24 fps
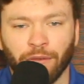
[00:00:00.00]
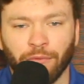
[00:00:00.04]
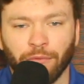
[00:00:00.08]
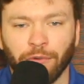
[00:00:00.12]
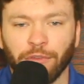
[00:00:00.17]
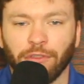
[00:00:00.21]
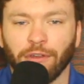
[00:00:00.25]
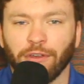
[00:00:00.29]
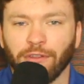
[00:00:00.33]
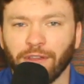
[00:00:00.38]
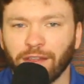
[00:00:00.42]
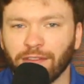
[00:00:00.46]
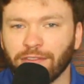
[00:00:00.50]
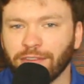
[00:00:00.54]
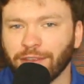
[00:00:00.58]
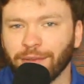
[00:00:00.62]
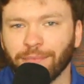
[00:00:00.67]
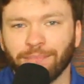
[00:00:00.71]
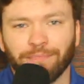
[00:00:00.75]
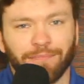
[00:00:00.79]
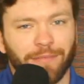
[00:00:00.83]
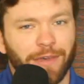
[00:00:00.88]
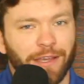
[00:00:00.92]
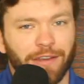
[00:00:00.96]
With all that
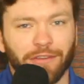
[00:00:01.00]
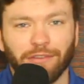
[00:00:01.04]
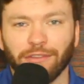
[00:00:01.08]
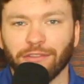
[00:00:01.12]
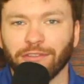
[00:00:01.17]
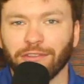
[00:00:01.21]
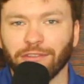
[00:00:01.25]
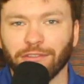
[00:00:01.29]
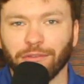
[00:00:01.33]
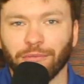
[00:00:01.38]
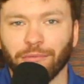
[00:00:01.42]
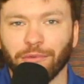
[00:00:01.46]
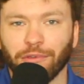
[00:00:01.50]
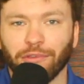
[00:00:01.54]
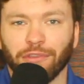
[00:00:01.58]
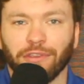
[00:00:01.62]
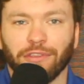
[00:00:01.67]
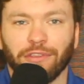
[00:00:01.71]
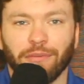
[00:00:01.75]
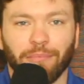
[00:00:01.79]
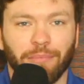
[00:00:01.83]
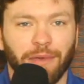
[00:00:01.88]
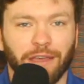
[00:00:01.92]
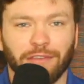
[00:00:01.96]
said, I know this isn't
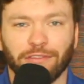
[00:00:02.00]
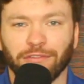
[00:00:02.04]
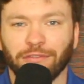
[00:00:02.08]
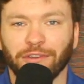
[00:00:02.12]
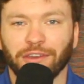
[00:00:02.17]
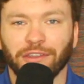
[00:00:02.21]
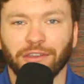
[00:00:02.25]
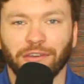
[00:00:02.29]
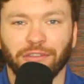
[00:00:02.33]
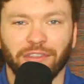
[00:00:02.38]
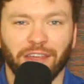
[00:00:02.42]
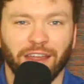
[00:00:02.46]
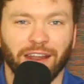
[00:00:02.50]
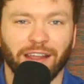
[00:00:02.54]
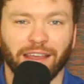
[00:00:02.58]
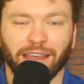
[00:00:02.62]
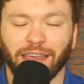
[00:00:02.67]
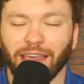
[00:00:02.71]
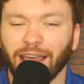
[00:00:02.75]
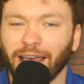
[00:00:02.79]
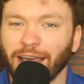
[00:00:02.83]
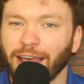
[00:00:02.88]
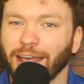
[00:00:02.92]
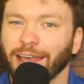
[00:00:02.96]
really the best video that
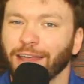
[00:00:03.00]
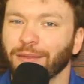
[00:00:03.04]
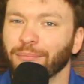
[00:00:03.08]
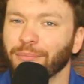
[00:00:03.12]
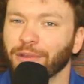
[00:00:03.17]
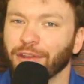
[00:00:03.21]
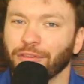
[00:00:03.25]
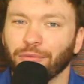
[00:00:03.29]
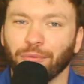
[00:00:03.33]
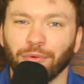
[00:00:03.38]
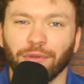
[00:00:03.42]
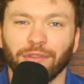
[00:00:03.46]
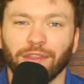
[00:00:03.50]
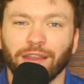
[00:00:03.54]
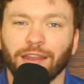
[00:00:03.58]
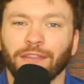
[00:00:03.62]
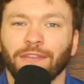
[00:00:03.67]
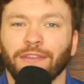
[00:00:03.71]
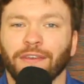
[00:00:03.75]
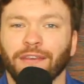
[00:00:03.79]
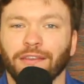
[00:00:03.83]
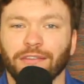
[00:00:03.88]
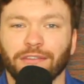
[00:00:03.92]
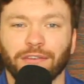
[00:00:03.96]
I had, but it's one that I
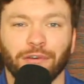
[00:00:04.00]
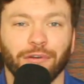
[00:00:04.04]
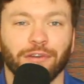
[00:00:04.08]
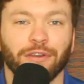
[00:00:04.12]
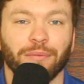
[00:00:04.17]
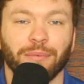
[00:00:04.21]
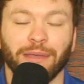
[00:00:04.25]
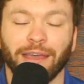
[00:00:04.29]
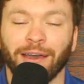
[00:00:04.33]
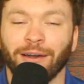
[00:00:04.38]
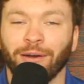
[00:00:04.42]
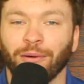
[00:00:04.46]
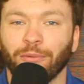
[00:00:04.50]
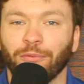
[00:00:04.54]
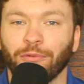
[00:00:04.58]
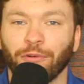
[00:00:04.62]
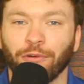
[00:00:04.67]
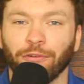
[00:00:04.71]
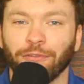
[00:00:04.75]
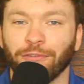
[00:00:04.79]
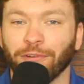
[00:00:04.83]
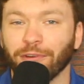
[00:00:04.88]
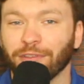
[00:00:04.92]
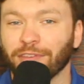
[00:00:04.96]
think is going to be
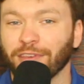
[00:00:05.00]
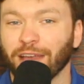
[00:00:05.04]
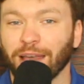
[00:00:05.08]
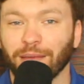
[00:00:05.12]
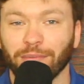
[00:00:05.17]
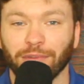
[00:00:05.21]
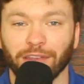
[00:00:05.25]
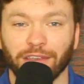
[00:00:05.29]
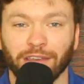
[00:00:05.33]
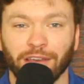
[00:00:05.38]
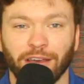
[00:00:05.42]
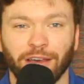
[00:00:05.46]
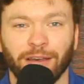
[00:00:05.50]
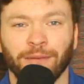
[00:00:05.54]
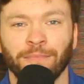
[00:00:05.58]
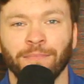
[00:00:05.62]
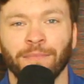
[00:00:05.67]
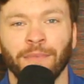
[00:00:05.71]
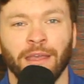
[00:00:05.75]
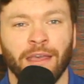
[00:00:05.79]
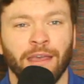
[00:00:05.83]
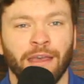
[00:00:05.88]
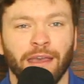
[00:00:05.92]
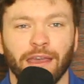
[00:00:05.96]
helpful for time to
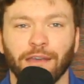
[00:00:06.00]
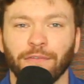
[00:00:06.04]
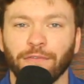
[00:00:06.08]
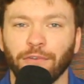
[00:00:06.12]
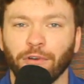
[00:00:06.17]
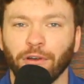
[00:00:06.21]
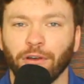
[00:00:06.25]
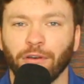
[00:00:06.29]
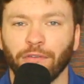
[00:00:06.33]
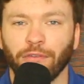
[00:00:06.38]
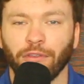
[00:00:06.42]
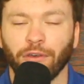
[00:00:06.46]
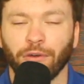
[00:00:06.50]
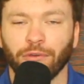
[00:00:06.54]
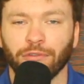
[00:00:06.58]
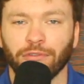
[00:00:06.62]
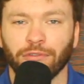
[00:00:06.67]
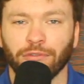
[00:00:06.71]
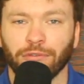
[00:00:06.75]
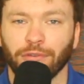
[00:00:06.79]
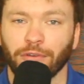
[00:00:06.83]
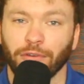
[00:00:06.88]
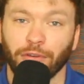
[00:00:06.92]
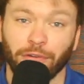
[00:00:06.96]
come and for all of
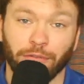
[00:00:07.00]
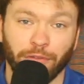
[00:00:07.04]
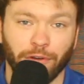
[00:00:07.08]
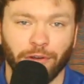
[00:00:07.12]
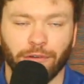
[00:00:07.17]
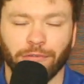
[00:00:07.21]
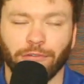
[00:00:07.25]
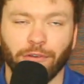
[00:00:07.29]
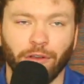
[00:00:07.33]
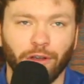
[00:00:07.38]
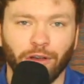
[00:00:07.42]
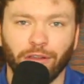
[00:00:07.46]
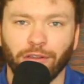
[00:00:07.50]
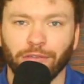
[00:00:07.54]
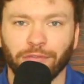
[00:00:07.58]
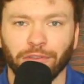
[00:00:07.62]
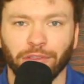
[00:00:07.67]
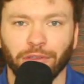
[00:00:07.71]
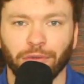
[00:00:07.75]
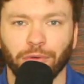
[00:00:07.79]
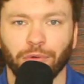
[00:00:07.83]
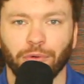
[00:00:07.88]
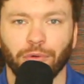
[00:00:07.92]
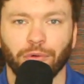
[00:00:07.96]
those for all of
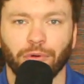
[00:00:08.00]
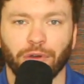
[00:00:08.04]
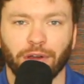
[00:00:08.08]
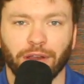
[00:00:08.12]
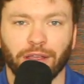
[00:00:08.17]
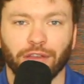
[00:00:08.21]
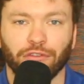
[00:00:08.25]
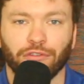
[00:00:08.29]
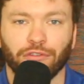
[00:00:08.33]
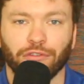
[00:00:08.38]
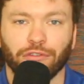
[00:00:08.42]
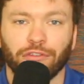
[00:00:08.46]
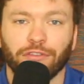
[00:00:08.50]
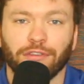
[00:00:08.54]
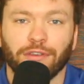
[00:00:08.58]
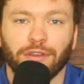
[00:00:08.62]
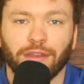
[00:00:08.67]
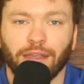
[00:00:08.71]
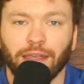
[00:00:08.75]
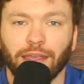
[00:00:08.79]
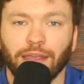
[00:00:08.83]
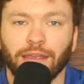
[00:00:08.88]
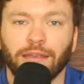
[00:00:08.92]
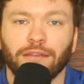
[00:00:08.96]
you who are
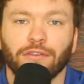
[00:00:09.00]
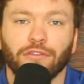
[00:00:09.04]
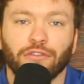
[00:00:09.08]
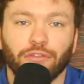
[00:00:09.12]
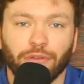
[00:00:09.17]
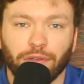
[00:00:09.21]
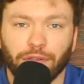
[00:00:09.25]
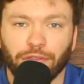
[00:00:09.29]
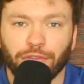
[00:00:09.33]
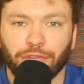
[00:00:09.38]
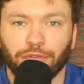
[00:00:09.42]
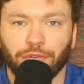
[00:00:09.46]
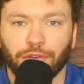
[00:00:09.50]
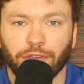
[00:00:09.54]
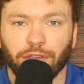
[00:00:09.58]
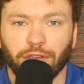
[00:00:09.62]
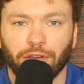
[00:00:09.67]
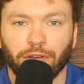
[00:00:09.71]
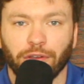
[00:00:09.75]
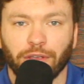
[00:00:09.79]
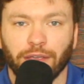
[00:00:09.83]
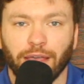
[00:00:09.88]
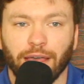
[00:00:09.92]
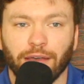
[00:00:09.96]
interested in transferring
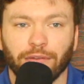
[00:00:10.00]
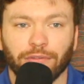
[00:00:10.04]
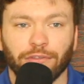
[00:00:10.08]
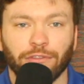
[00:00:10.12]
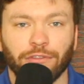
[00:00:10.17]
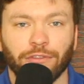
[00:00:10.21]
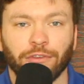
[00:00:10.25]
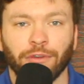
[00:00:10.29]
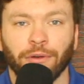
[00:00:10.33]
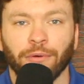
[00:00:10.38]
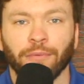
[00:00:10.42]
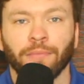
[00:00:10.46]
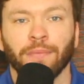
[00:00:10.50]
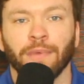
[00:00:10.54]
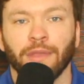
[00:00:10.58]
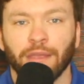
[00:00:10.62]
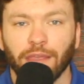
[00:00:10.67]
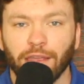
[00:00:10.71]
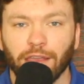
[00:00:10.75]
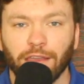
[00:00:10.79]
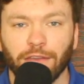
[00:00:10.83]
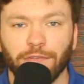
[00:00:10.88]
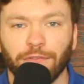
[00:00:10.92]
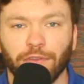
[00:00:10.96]
your account. So
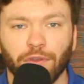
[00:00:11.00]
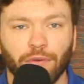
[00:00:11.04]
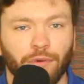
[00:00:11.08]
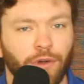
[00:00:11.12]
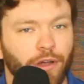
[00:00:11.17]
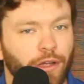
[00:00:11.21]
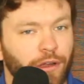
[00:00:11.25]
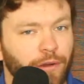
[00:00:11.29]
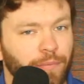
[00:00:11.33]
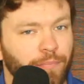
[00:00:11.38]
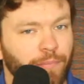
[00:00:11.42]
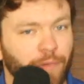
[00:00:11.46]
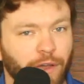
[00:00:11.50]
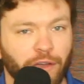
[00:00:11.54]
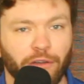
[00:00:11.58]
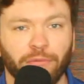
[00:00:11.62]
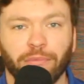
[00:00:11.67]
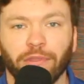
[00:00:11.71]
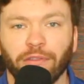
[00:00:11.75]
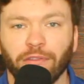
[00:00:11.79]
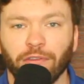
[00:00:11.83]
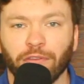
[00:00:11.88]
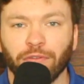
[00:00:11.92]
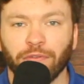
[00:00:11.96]
if you are, I hope
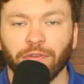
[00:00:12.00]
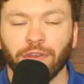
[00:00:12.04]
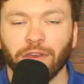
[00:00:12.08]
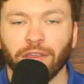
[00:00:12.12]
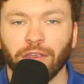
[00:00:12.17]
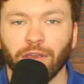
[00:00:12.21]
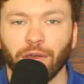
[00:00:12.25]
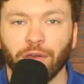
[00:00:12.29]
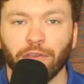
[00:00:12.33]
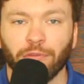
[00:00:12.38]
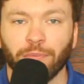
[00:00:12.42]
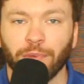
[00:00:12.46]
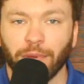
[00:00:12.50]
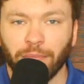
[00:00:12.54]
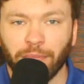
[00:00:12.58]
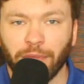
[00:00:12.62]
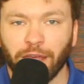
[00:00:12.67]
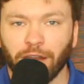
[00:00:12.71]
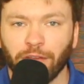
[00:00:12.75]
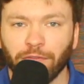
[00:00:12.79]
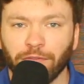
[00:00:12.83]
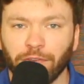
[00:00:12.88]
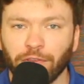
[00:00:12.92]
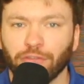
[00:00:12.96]
that this video has been
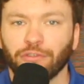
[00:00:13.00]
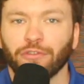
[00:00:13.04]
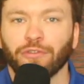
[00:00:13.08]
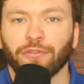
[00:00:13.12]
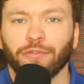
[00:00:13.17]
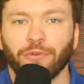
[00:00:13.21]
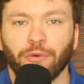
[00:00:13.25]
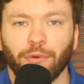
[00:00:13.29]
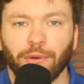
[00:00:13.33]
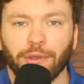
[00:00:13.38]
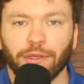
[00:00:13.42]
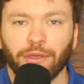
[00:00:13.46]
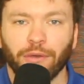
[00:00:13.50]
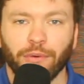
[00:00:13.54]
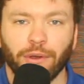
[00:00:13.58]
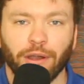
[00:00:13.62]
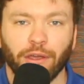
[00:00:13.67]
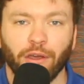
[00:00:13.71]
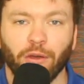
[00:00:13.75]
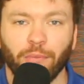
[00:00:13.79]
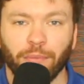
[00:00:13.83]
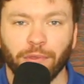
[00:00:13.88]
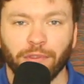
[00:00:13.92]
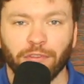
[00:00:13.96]
beneficial for you, and I
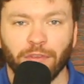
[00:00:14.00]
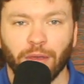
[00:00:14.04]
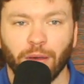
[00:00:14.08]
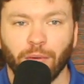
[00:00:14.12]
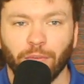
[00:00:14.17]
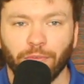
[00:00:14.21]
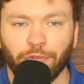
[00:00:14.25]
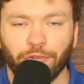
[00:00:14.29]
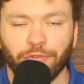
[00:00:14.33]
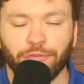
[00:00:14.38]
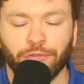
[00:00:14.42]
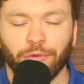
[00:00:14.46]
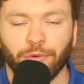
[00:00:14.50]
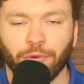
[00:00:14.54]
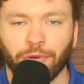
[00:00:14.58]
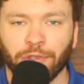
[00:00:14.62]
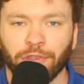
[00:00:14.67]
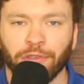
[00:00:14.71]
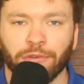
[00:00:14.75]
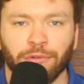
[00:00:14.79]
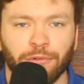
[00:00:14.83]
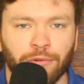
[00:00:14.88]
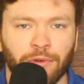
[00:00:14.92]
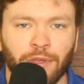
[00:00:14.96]
hope it's helpful for
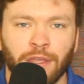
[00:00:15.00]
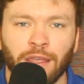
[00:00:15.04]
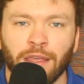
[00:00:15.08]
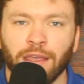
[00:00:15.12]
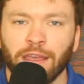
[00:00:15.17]
you.